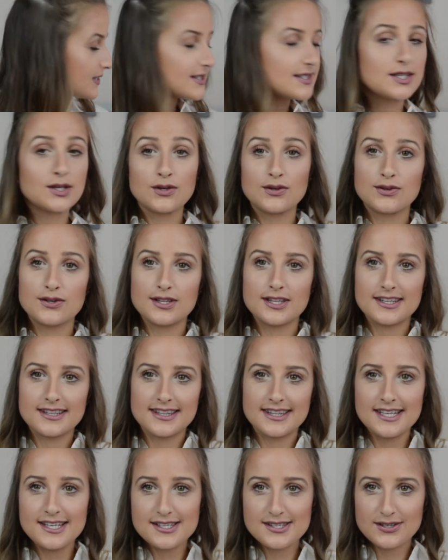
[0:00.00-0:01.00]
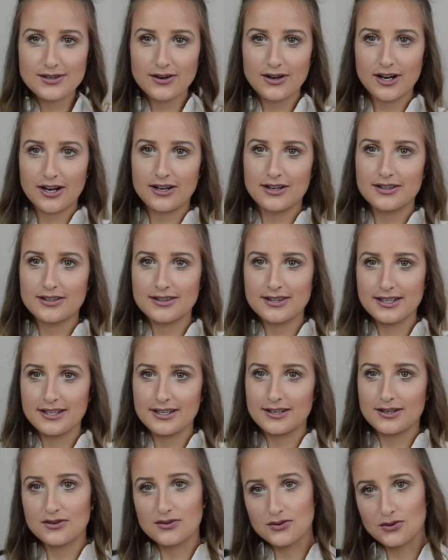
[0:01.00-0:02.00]
So these are all
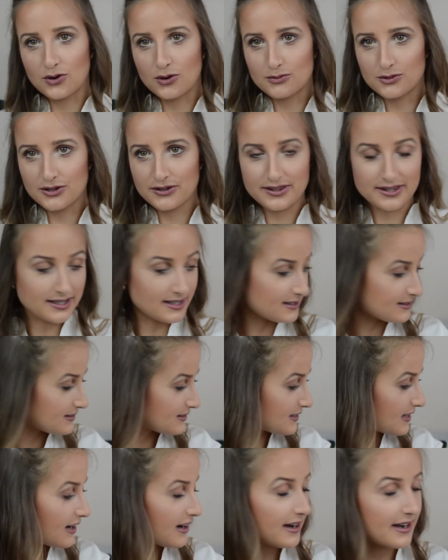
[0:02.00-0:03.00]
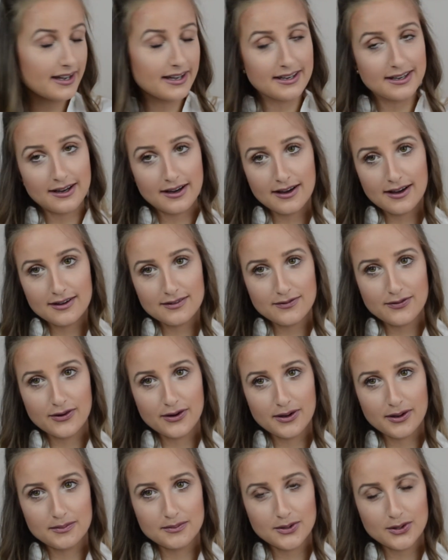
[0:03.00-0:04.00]
the normal things I got
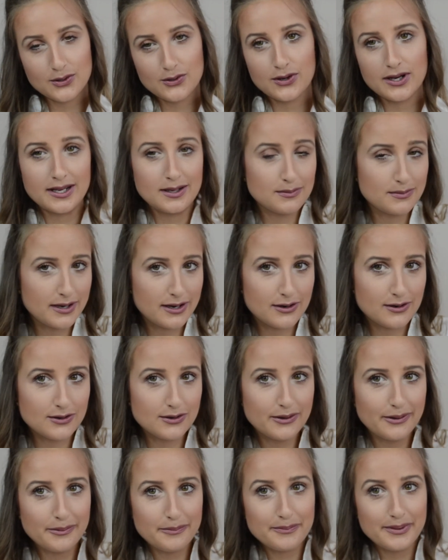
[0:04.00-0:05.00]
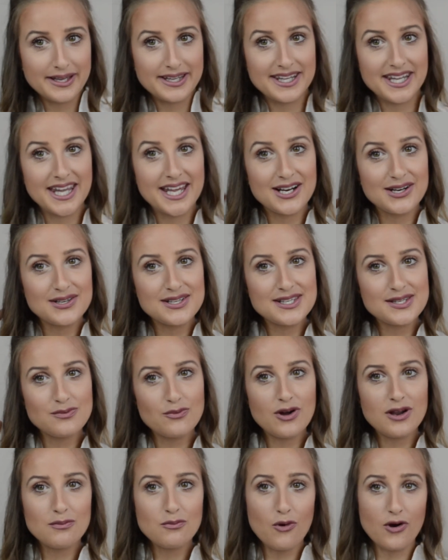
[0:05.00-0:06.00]
from Crate & Barrel, but there's
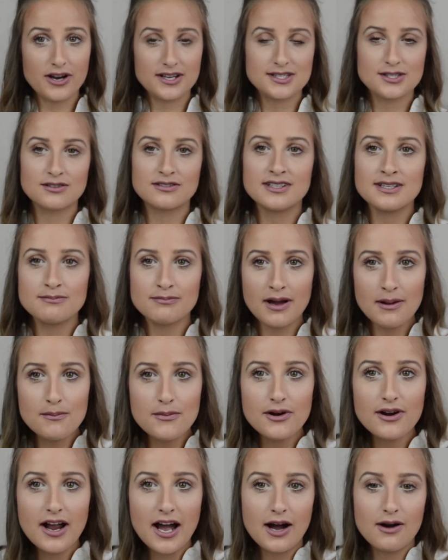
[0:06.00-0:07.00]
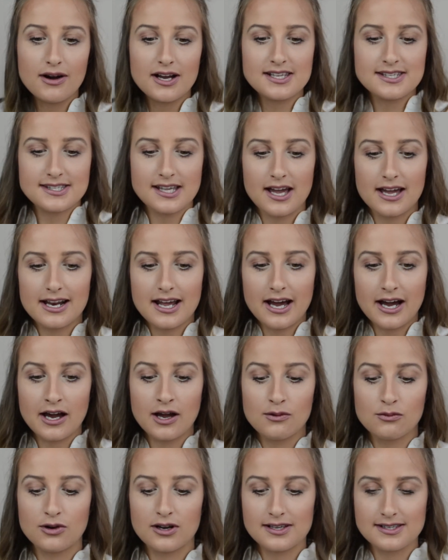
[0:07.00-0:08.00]
one more. So remember how I said I
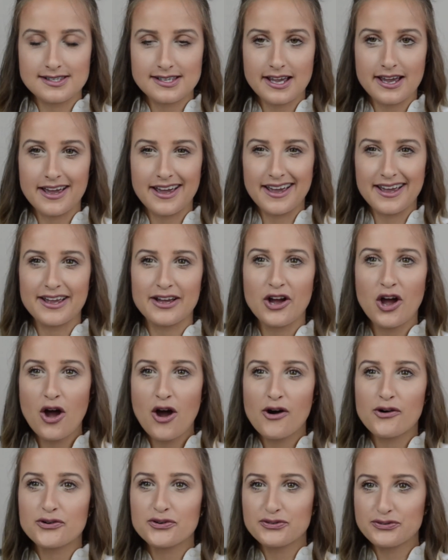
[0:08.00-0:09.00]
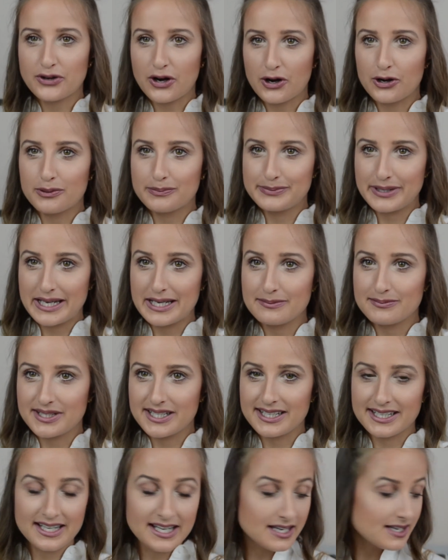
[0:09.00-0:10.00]
was a fall
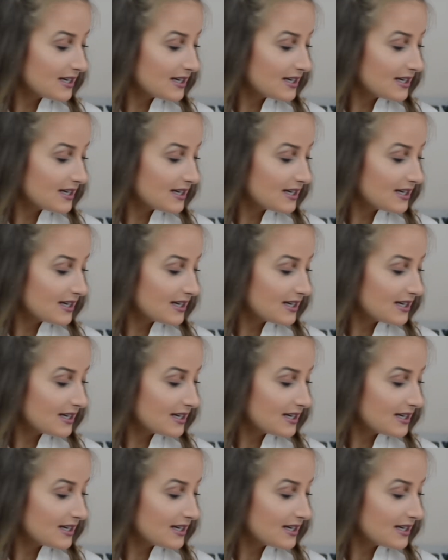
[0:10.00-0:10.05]
baby?